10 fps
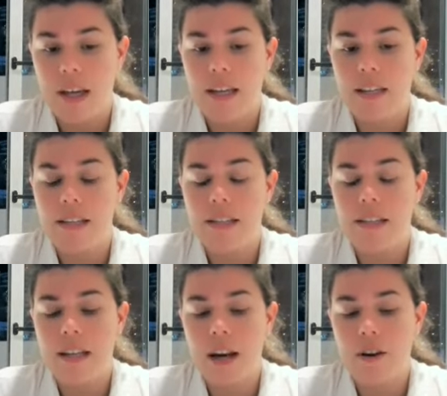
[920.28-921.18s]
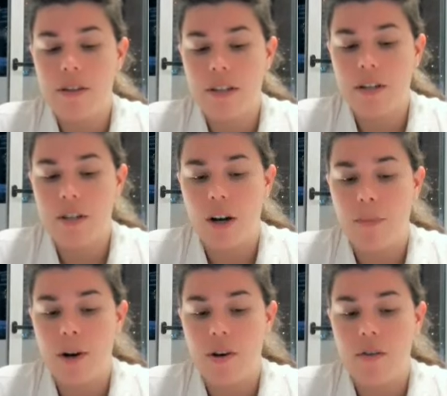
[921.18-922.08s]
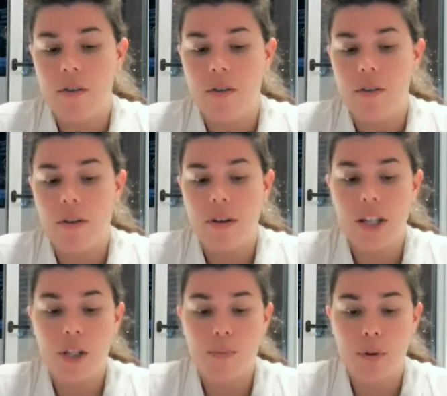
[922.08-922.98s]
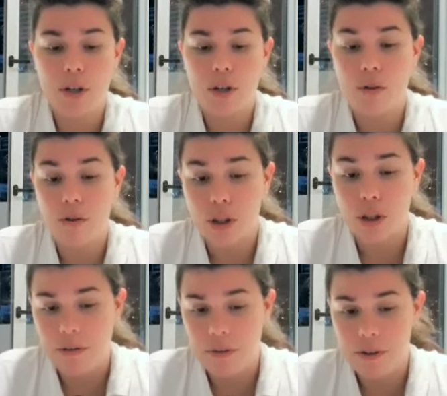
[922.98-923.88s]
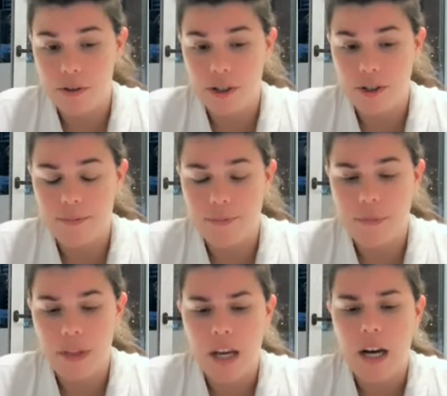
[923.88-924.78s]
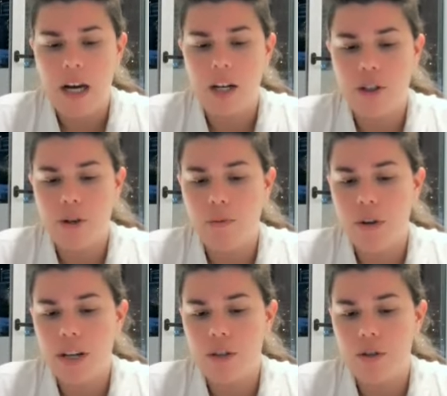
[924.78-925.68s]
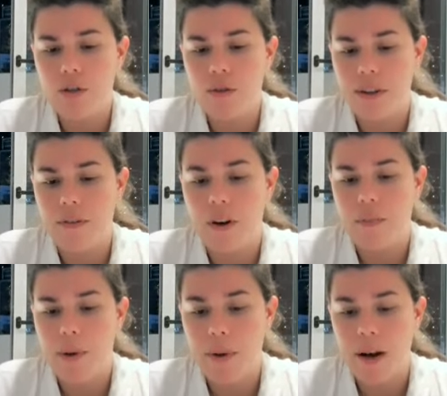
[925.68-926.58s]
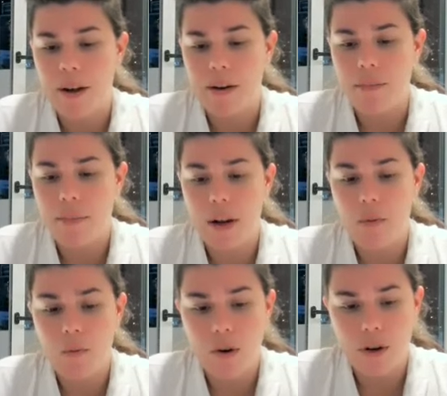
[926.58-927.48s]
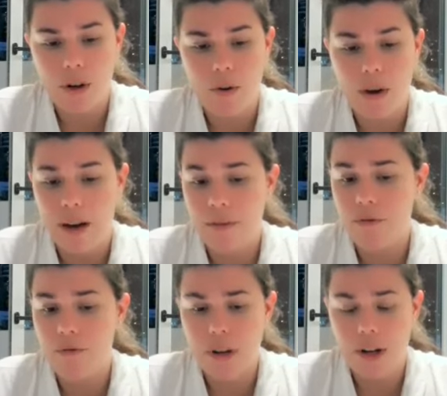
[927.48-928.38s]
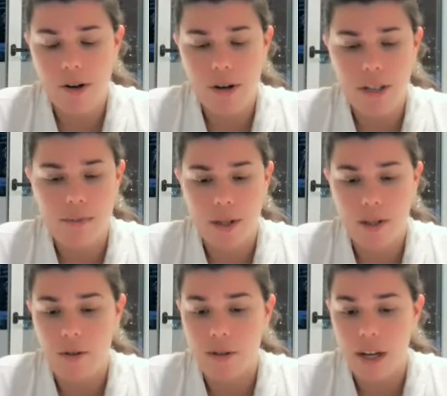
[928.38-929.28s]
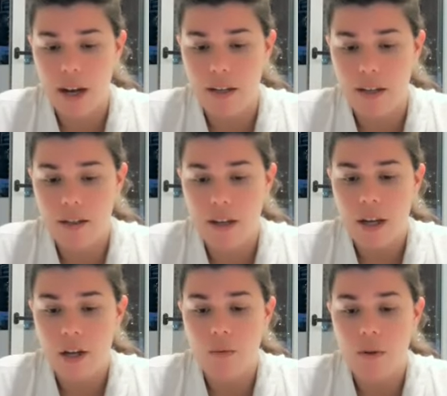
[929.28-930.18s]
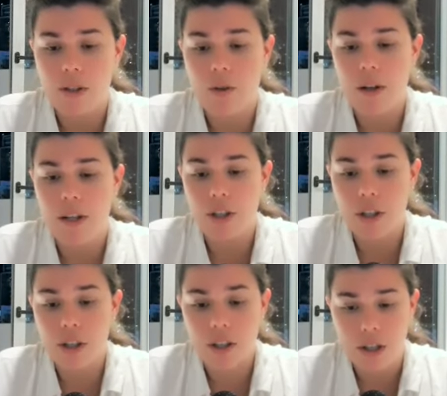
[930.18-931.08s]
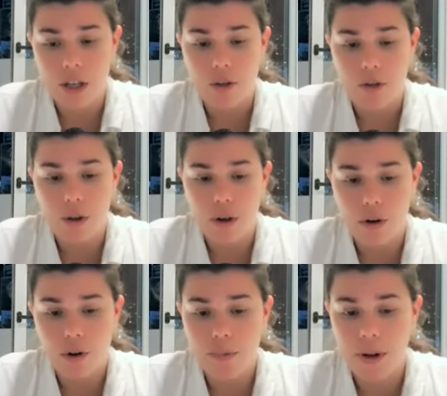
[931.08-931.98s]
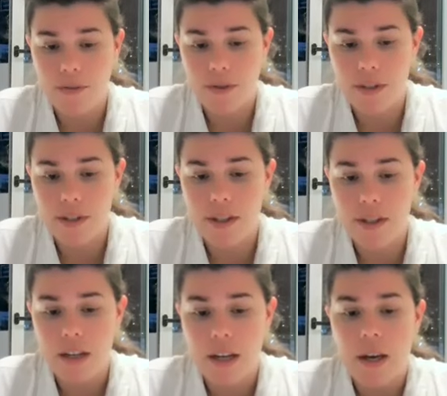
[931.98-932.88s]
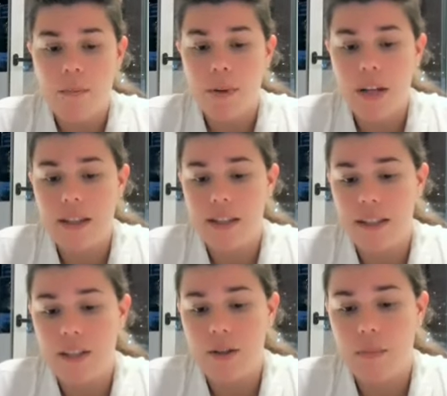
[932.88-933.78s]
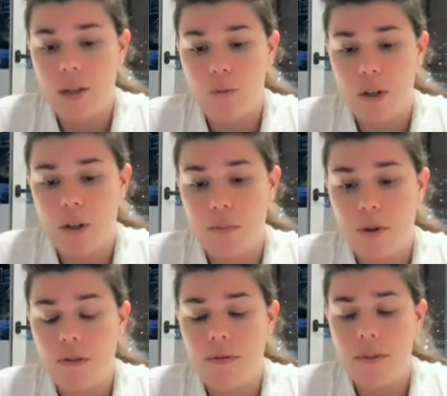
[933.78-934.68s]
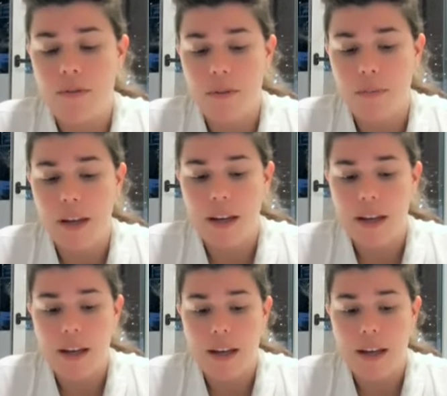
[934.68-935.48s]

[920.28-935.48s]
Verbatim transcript: He, now he's going to talk about his personal junk filter. I'll share what I do to safeguard my mind, but I warn you, I have a rigorous mental diet. You'll want to adjust to your own preferences, but the system has worked beautifully for me.